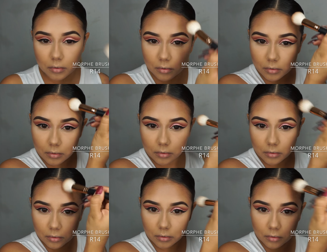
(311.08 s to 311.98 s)

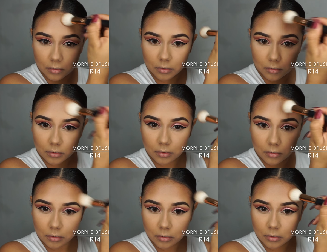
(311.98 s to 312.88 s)

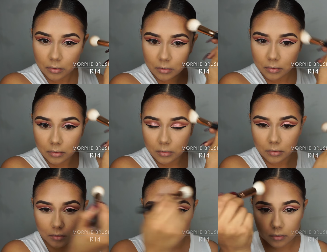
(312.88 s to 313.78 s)

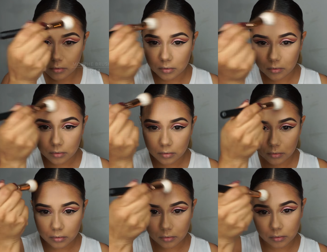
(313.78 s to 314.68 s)

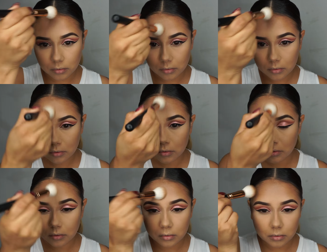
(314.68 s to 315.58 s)

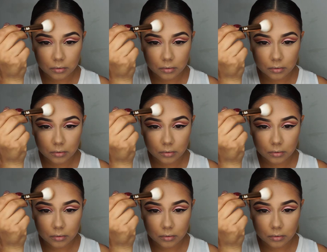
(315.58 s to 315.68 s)
[no speech]